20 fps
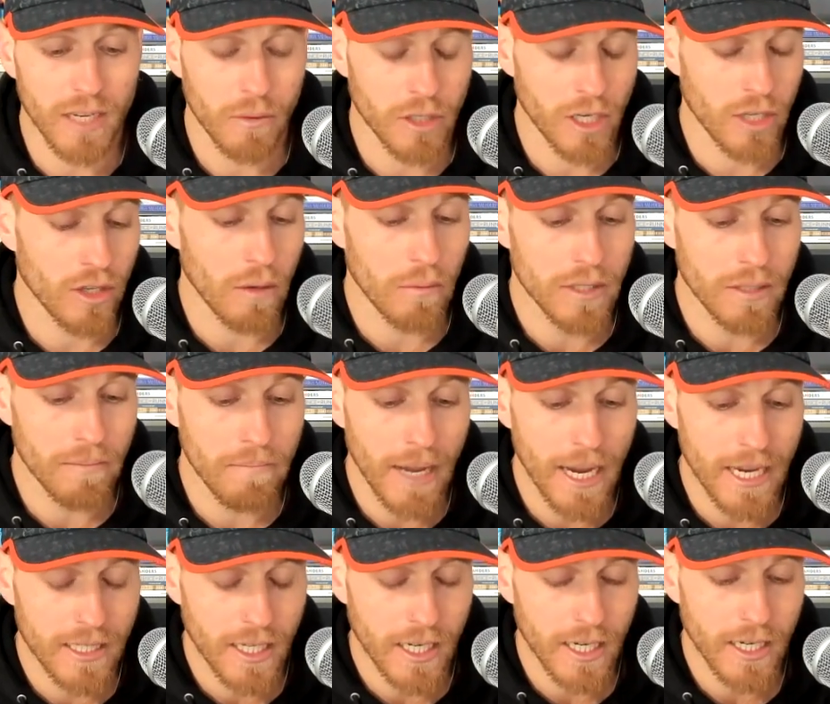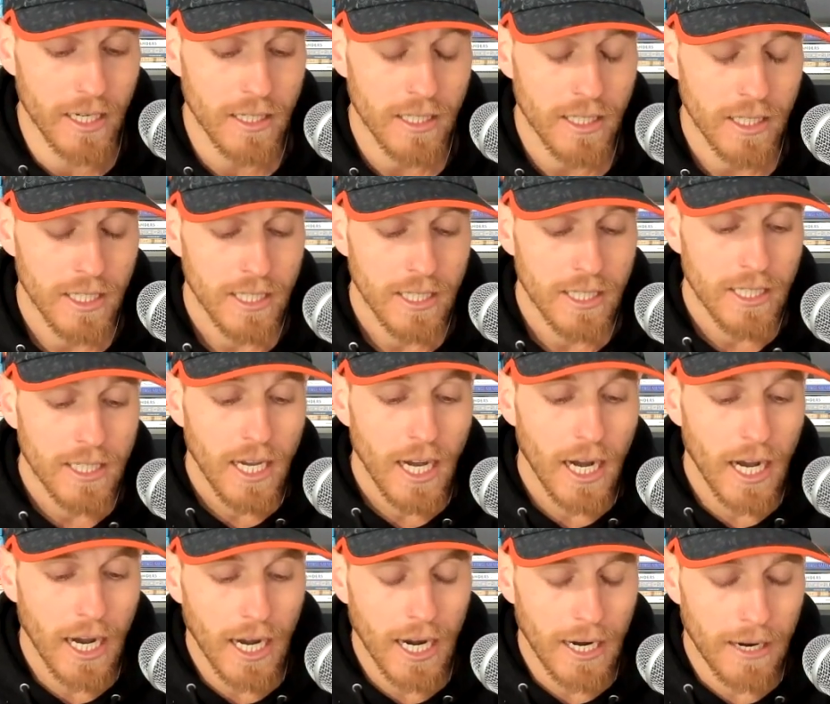which I thought was amazing.
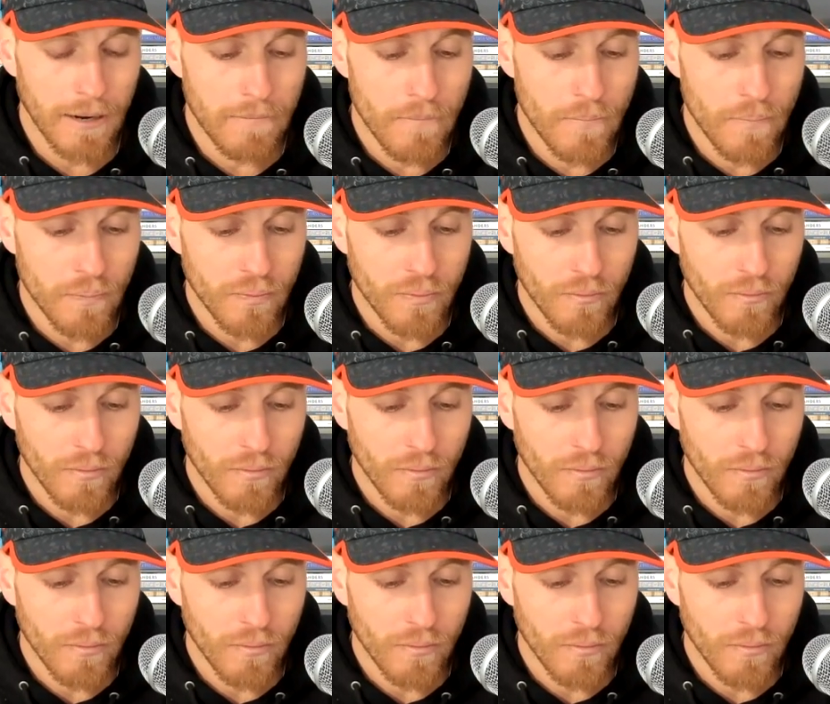And